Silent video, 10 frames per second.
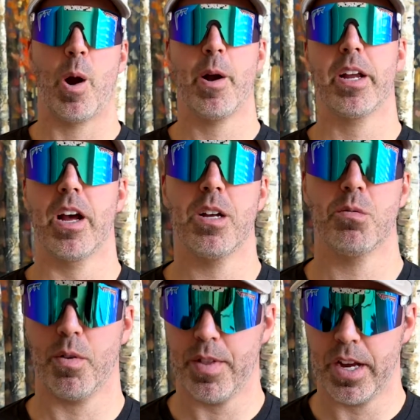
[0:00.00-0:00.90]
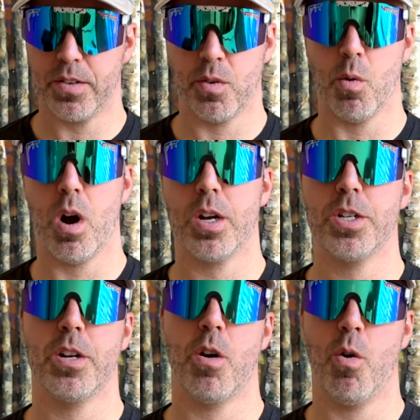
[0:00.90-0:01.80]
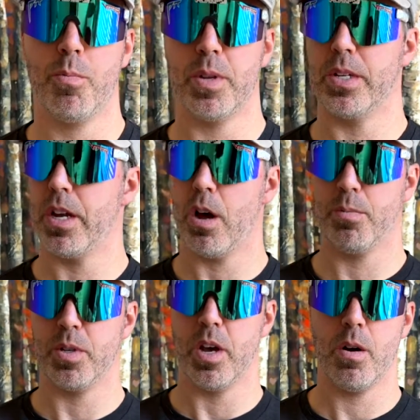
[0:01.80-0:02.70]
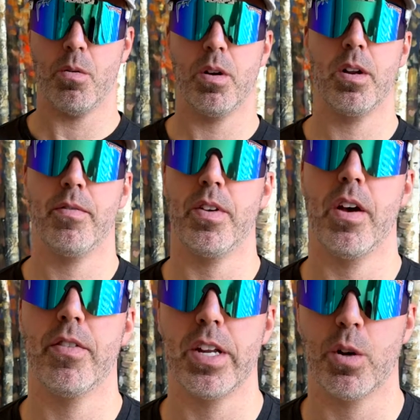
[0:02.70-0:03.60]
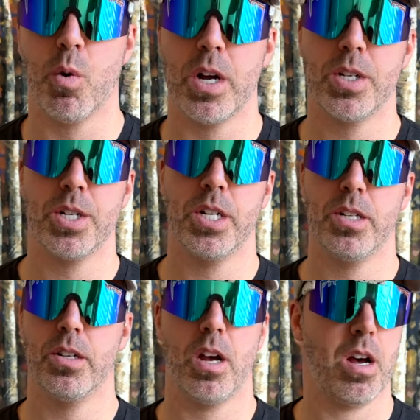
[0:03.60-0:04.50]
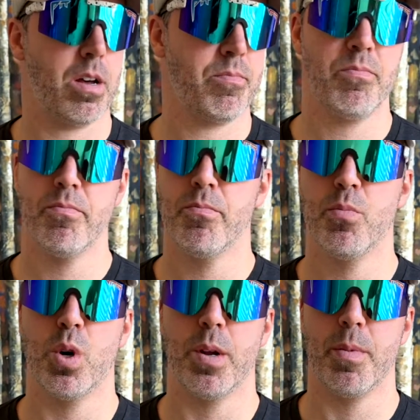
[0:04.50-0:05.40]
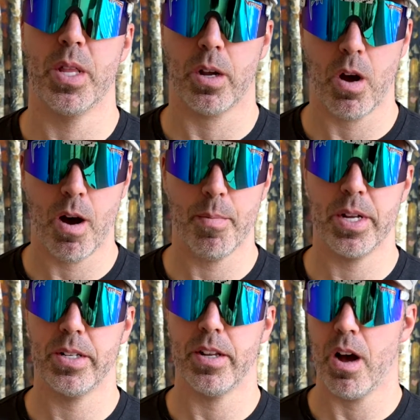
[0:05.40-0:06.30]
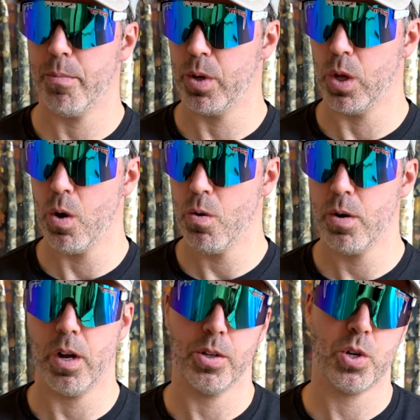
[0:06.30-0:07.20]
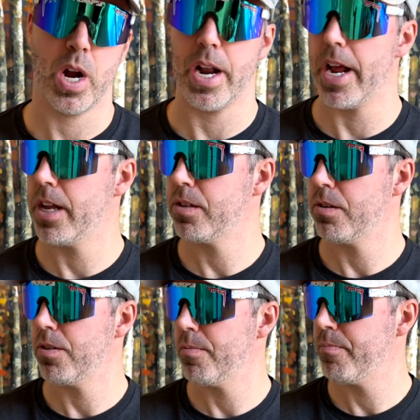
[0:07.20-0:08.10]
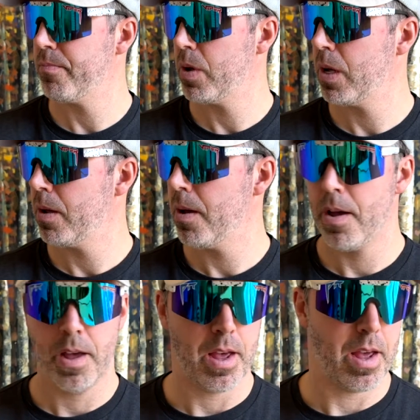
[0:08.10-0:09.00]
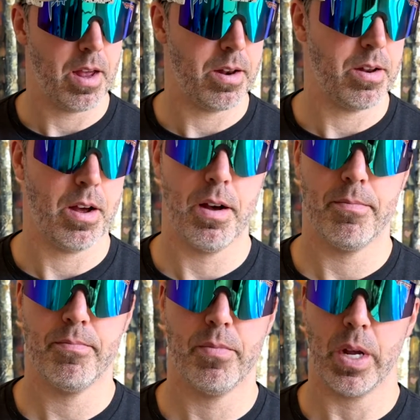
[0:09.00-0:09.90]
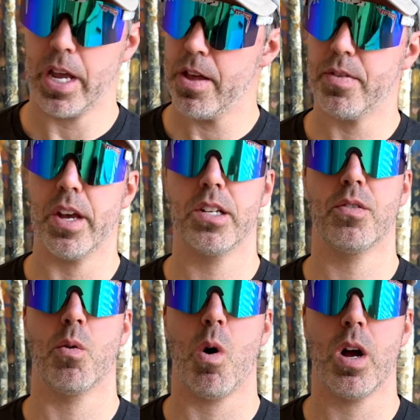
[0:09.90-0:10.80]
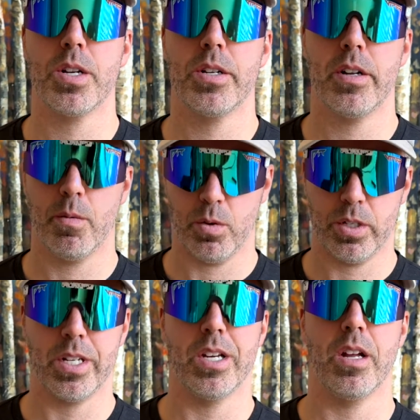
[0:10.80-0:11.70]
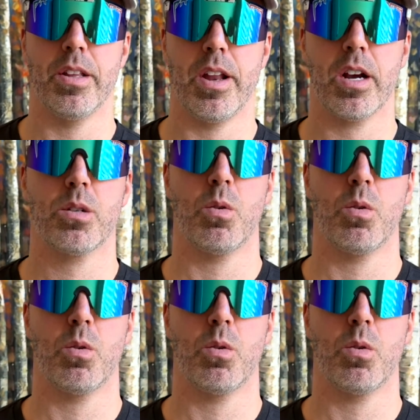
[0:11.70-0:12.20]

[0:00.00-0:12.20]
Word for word: right, guys, well, thanks for watching. Hope this helped you out. If you have any questions, put them in the comments down below and I'll try to answer them. And again, thanks for watching and we'll see you on the next